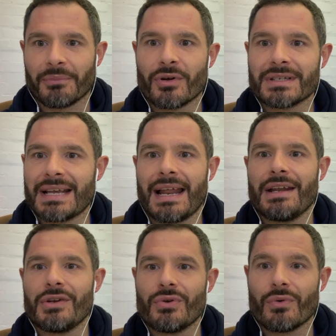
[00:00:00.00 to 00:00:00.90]
I'm not
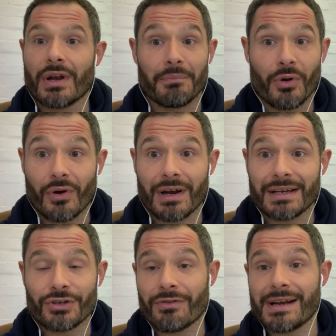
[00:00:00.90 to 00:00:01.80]
telling you and I'm not
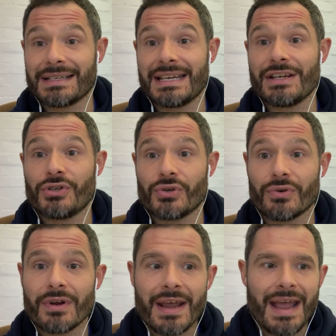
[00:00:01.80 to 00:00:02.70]
going to try and teach
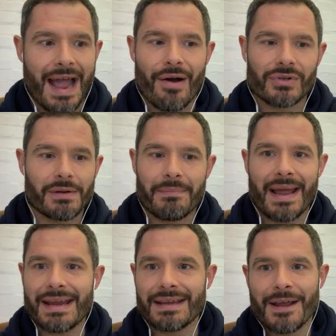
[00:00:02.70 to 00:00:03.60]
you how to
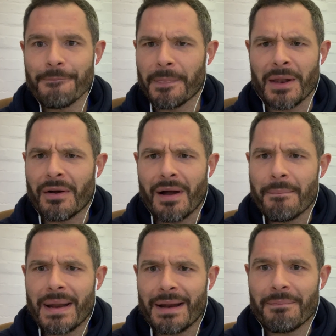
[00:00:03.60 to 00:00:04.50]
make, you know, a
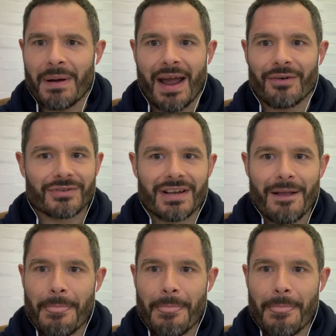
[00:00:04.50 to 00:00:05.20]
million pounds.